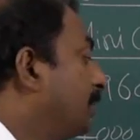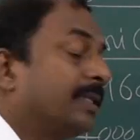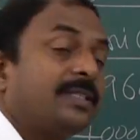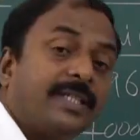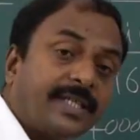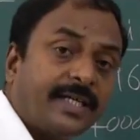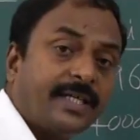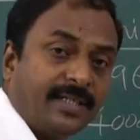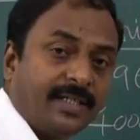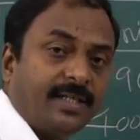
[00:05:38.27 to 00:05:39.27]
per
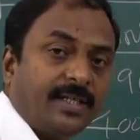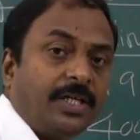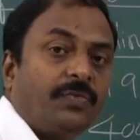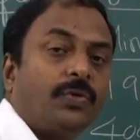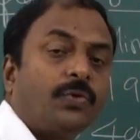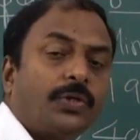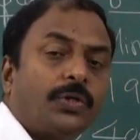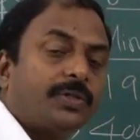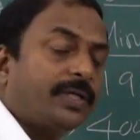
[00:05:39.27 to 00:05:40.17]
second. If you look into